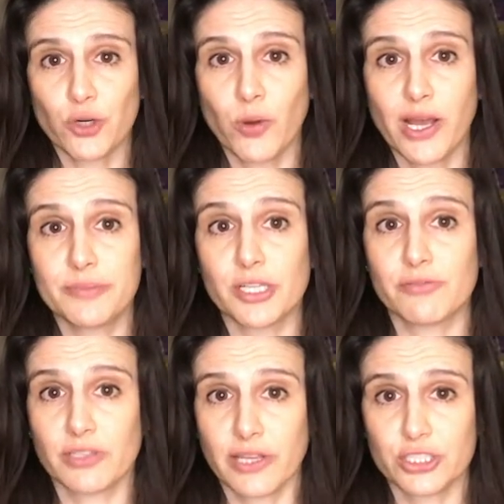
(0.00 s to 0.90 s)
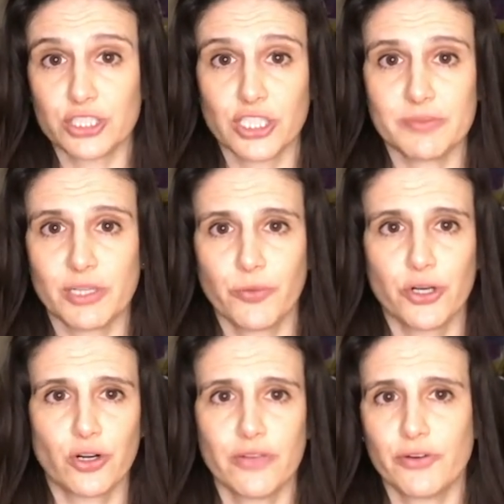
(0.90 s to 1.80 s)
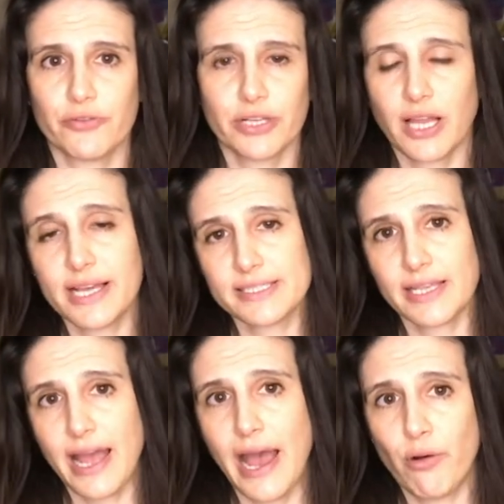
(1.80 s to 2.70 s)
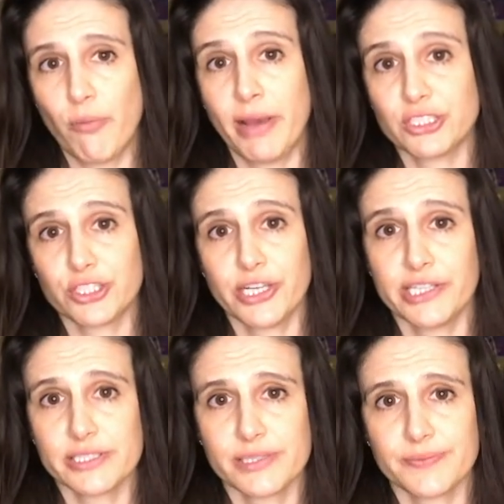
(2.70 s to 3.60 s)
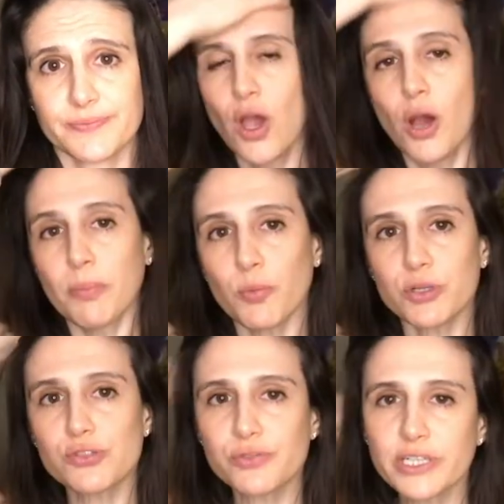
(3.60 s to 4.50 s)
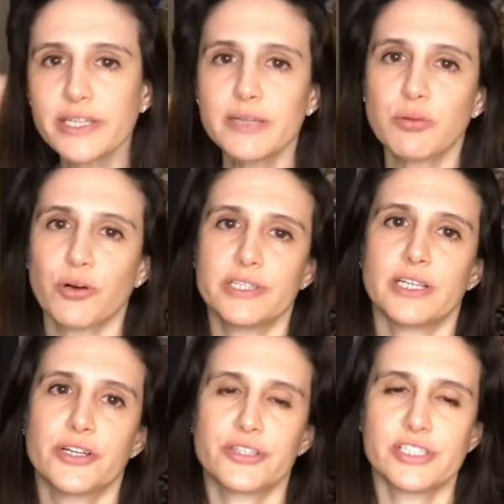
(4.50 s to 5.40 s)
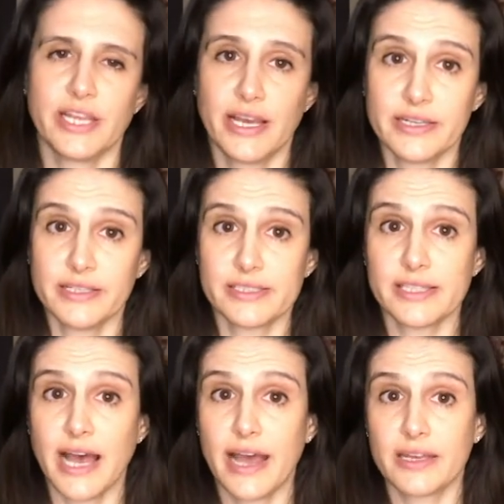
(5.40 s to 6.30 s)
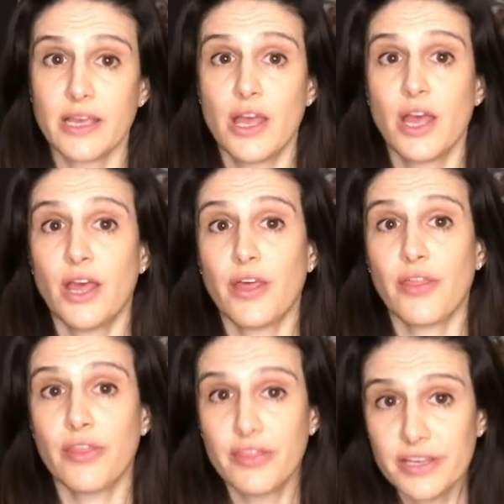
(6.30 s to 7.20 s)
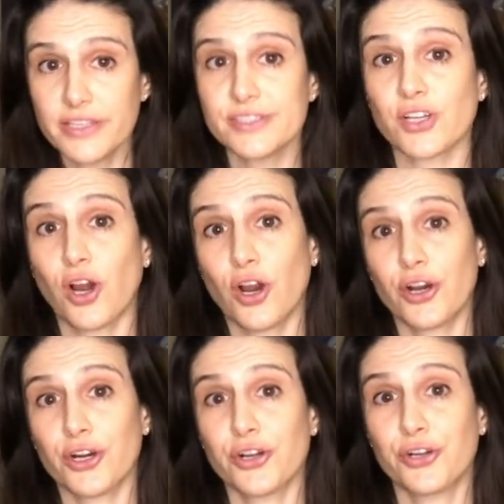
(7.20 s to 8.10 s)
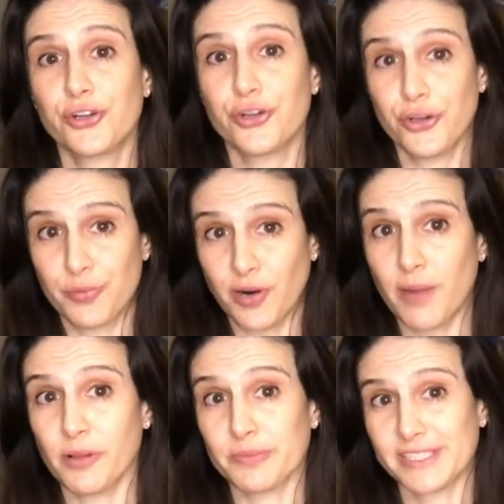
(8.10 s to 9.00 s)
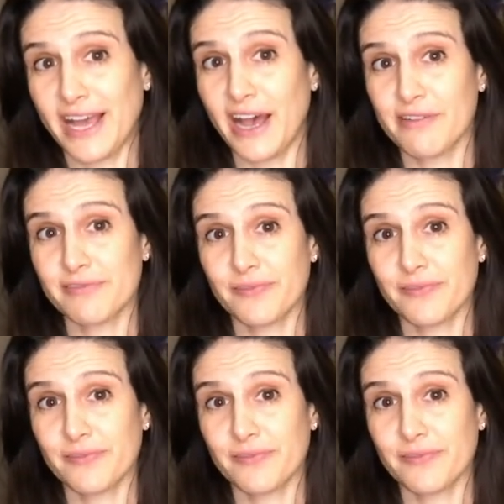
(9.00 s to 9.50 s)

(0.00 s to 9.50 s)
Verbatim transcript: webs of relationships that we don't even realize how enmeshed it is. But what's really important to understand is that these are good problems to have.